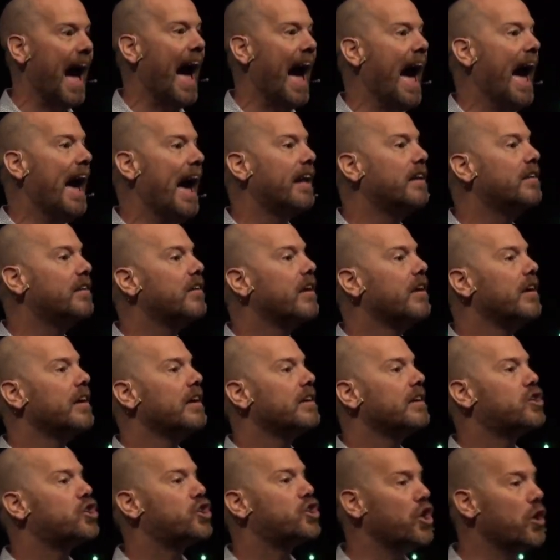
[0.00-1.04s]
And
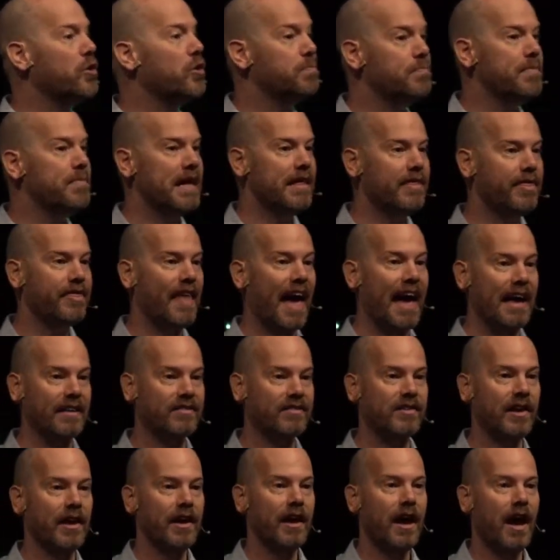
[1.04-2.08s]
showed me
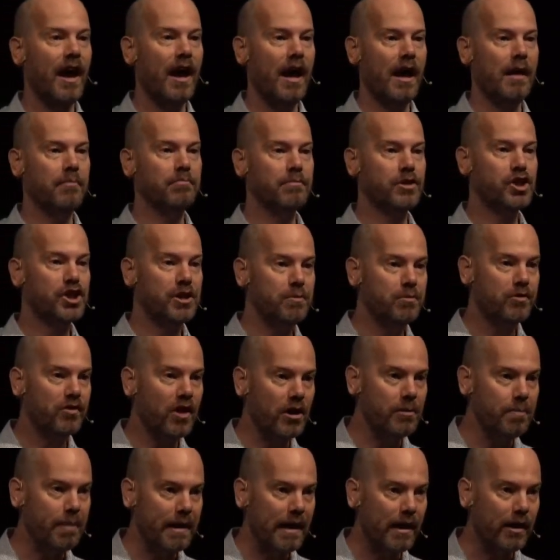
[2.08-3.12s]
that she was
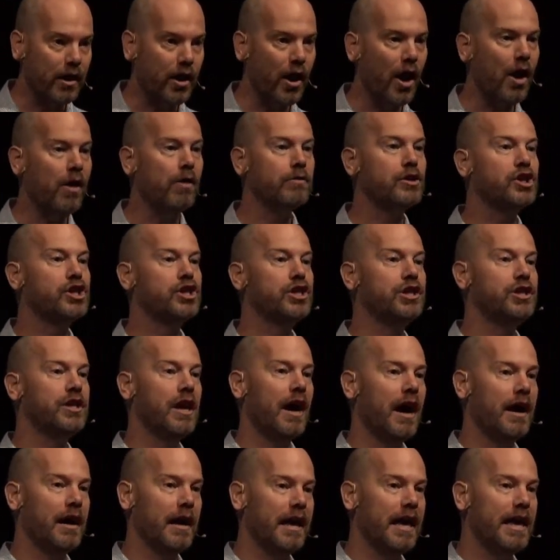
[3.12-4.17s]
going to be a girl.
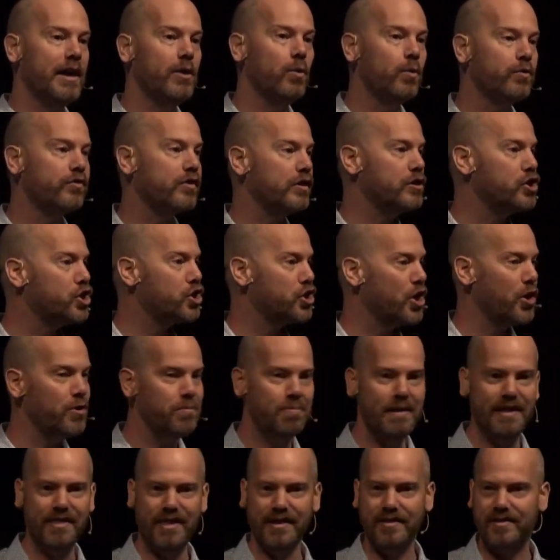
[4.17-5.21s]
He also
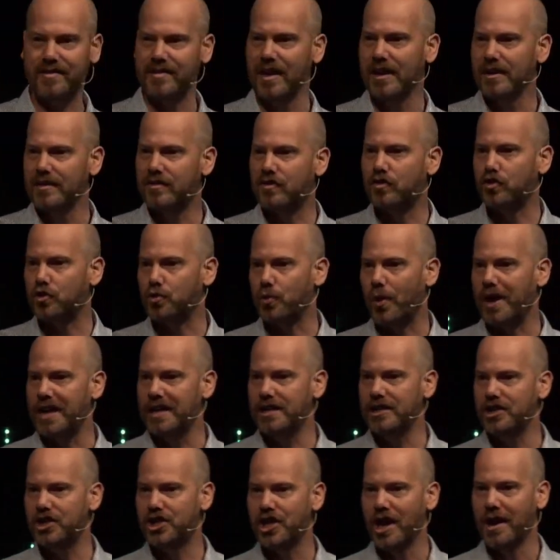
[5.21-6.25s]
showed me this
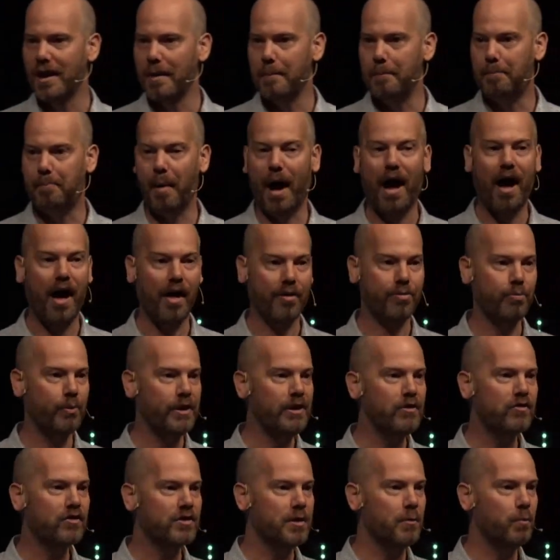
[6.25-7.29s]
strange bath. We
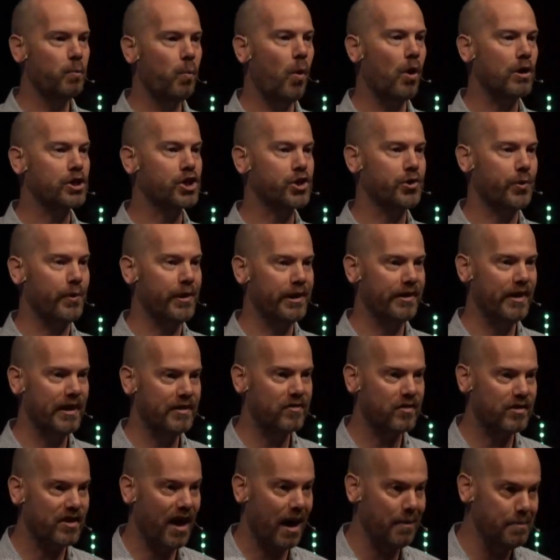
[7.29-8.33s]
used to wash her in
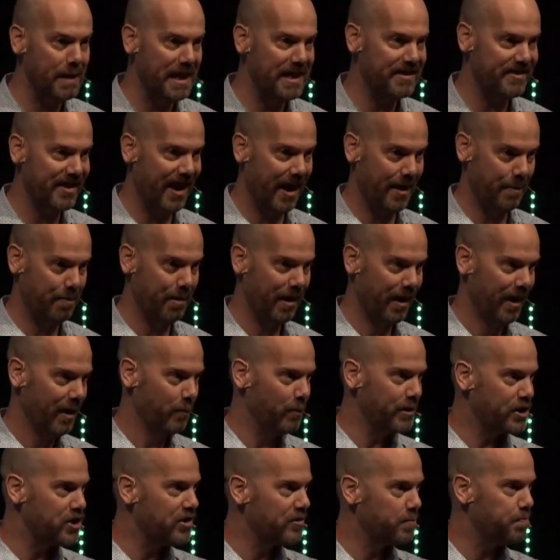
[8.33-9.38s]
this tummy tub,
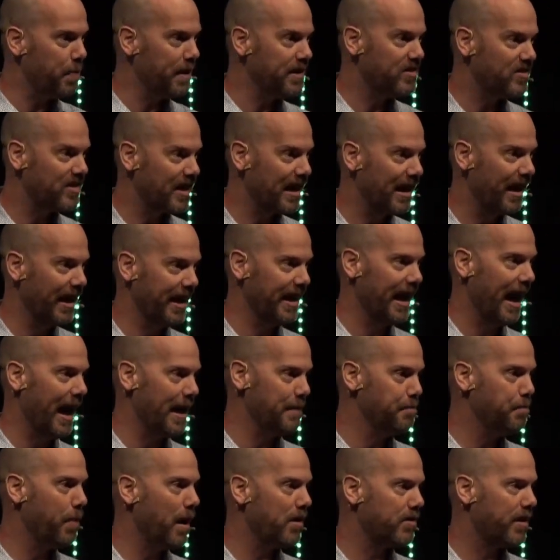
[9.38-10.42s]
which is basically
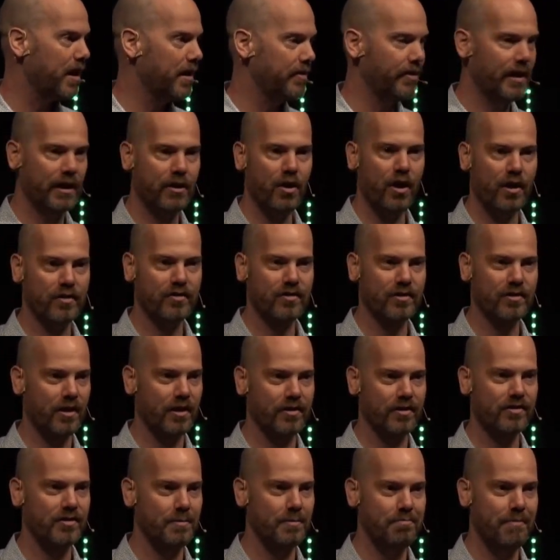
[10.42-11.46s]
a bucket that costs
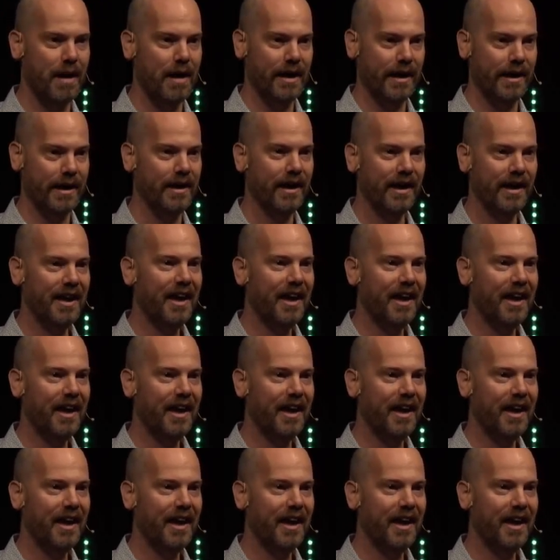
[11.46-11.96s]
lots of money.